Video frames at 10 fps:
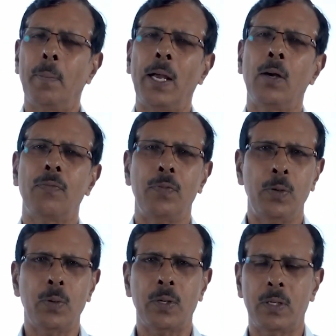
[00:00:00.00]
Bank of
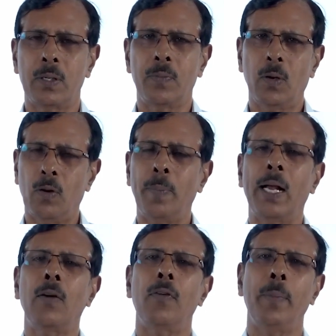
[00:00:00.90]
New York or
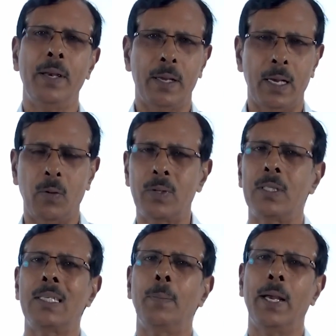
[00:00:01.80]
Bank of America or
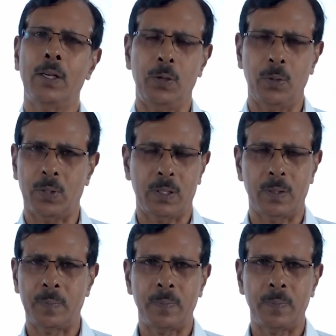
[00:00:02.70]
Citibank New York.